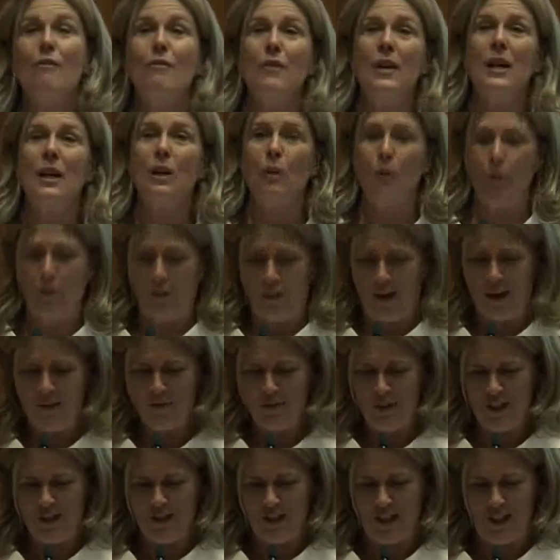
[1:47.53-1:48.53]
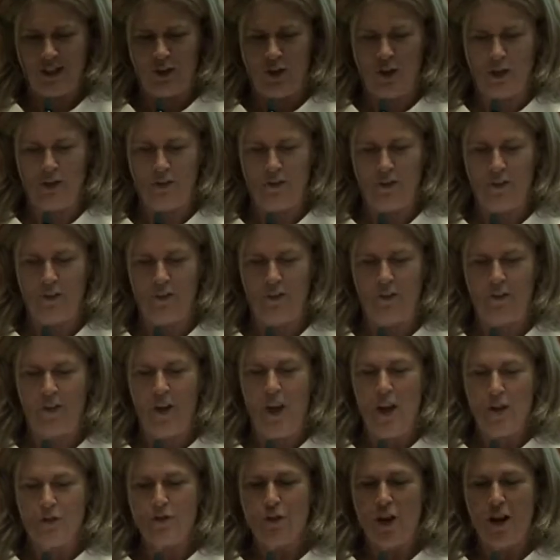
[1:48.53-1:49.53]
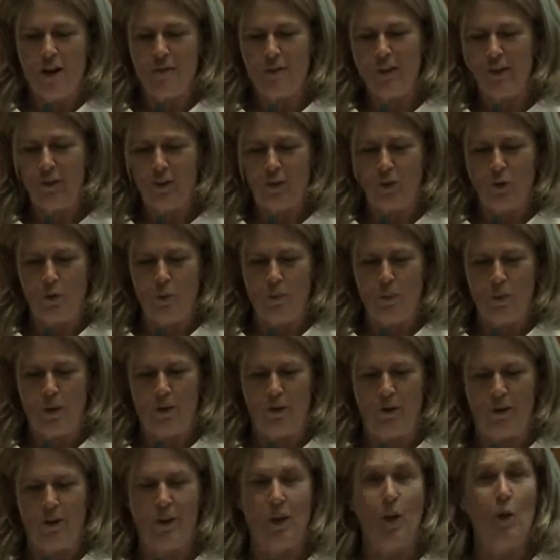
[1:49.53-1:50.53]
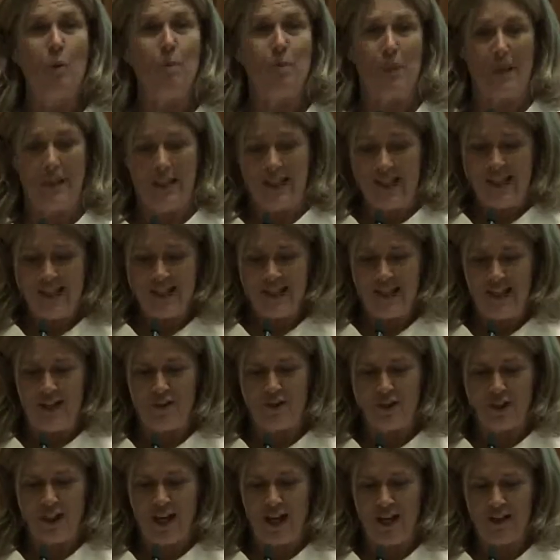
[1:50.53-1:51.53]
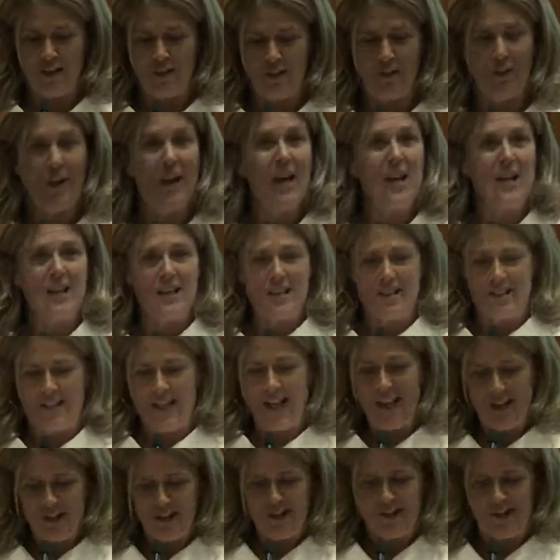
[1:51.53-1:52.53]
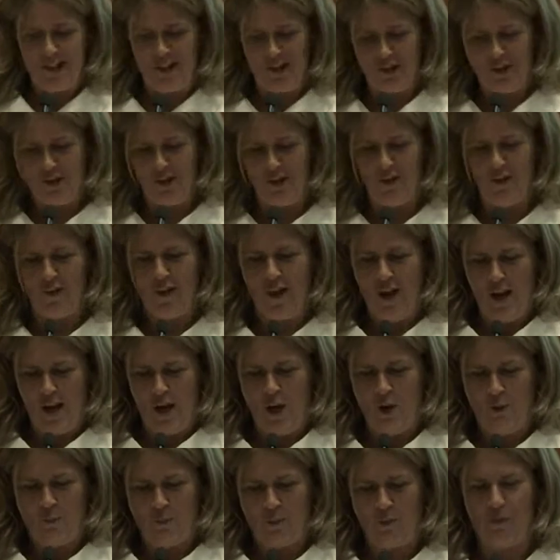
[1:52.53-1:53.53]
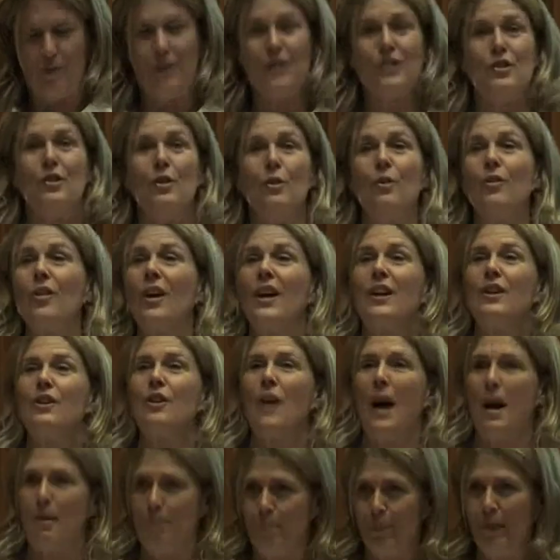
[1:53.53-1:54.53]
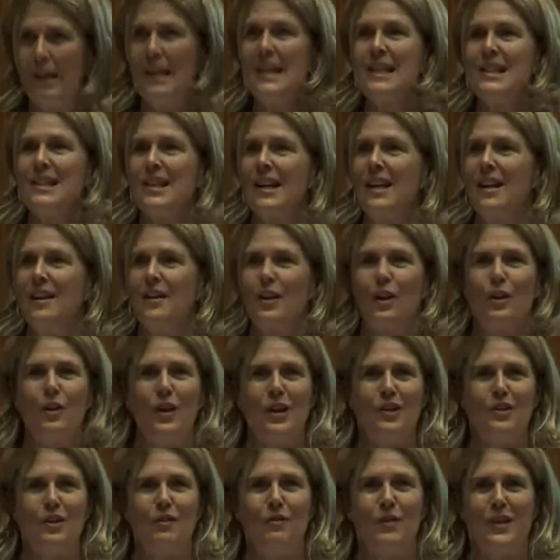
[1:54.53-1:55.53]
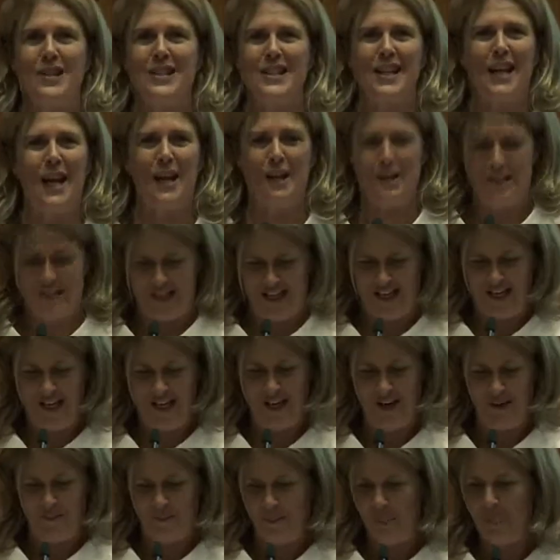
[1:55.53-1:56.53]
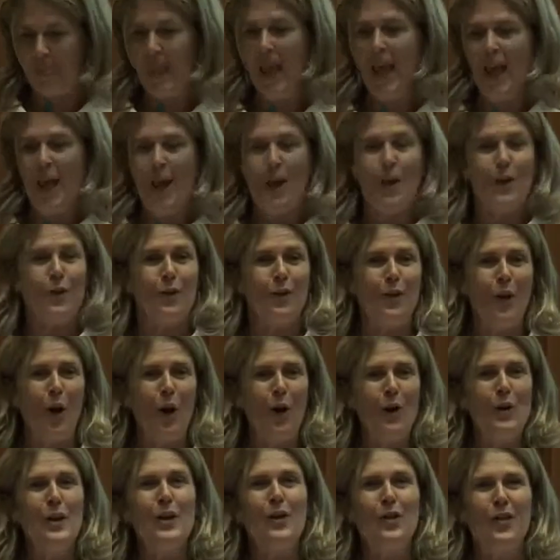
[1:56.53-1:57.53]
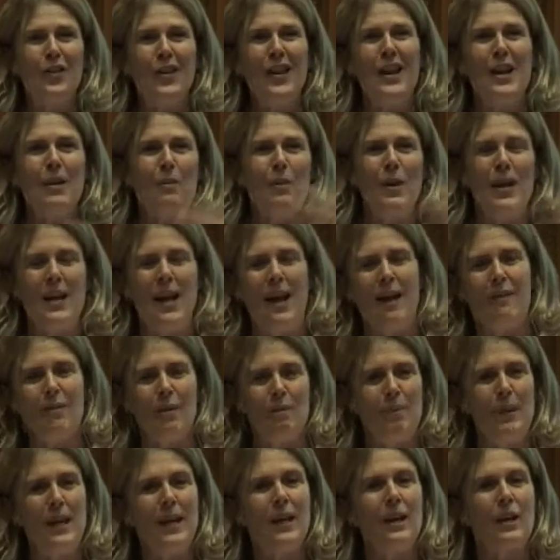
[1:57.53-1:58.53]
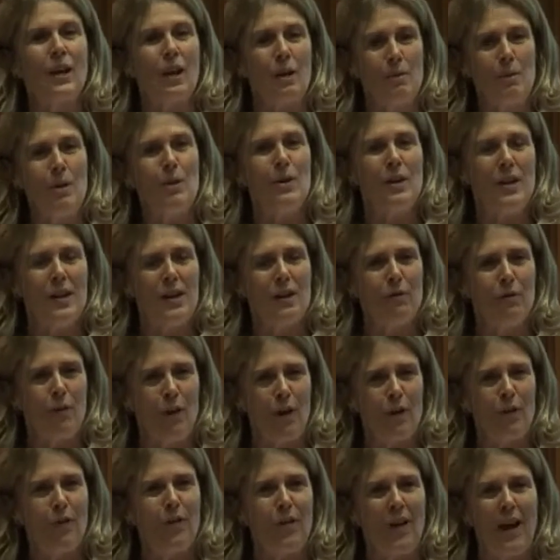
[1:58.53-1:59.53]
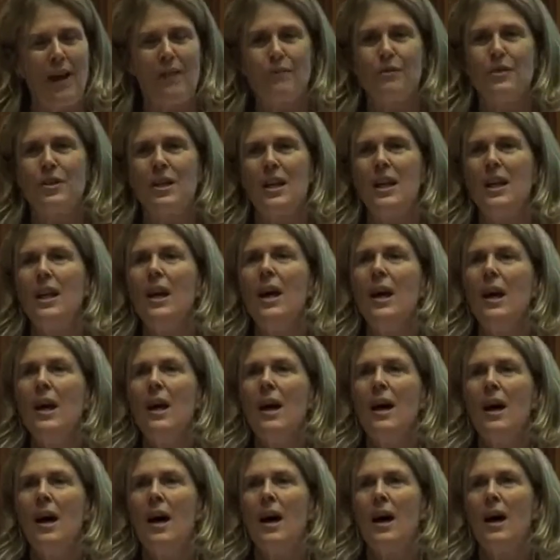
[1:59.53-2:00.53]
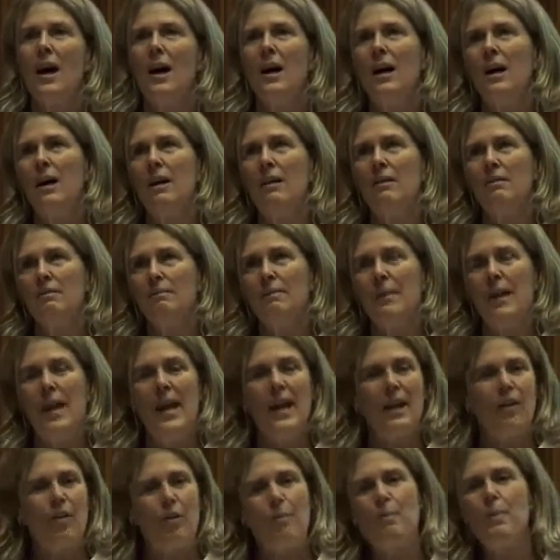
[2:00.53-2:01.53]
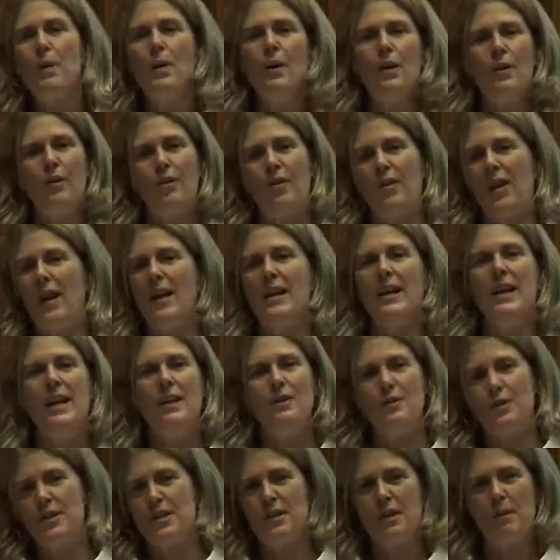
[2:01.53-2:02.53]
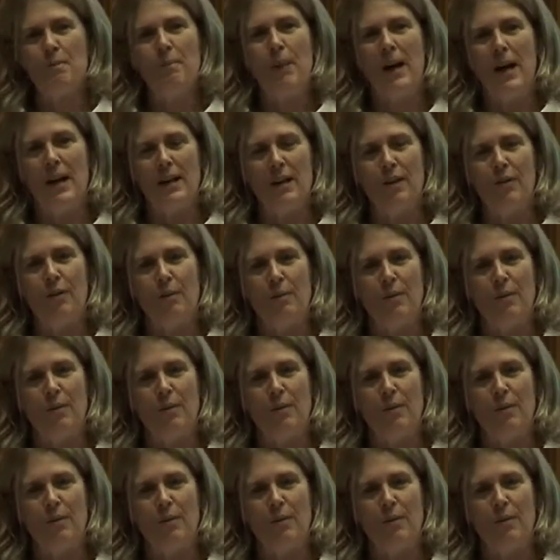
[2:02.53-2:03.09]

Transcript: vehicle safety technologists, driving school personnel, police educators, statisticians, health professionals, and I'm pleased to hear the crash investigators are here. So you see, we have a big community of road safety uh, experts and interested parties